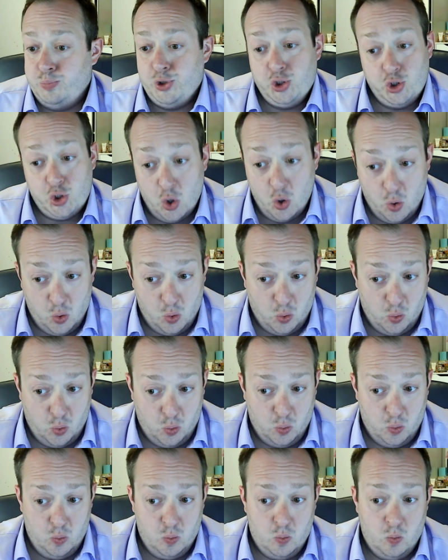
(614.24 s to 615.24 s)

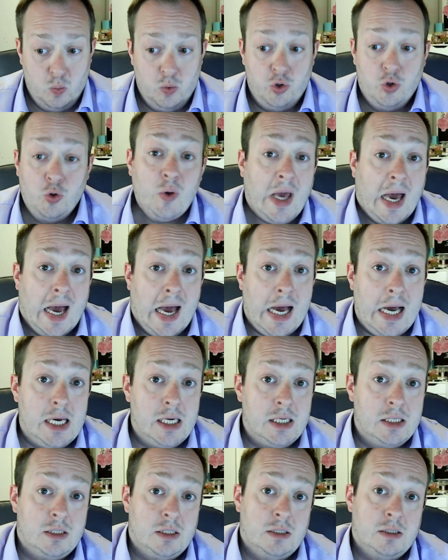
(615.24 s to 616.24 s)
show you
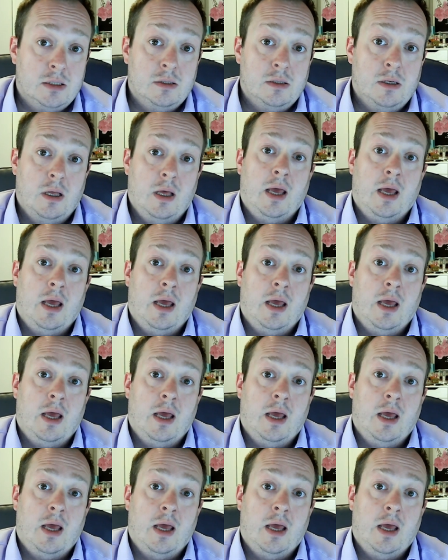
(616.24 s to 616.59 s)
guys